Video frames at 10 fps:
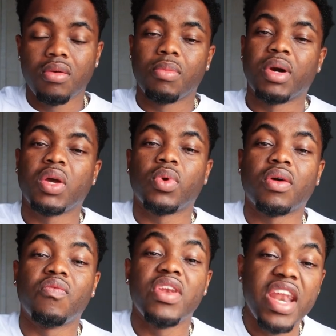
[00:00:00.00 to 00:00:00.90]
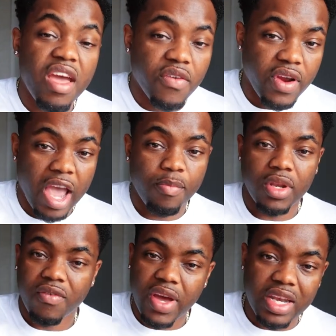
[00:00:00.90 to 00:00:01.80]
But it would have never
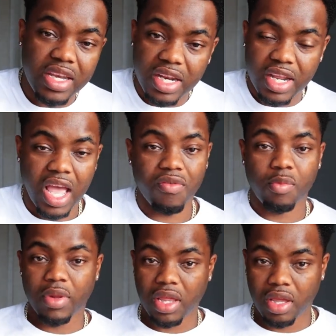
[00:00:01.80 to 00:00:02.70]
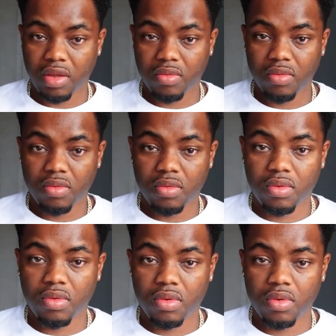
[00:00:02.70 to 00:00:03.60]
happened if I didn't have a plan.
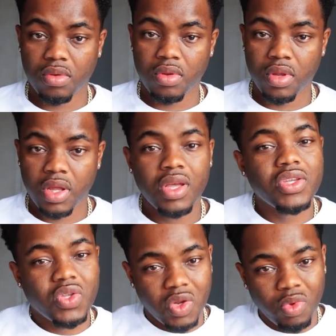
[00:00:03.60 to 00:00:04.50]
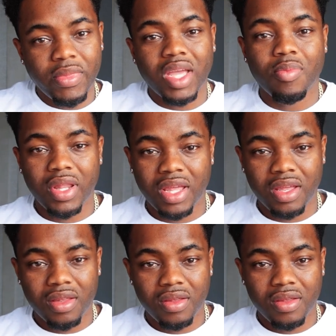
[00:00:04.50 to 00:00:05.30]
So then we make a plan.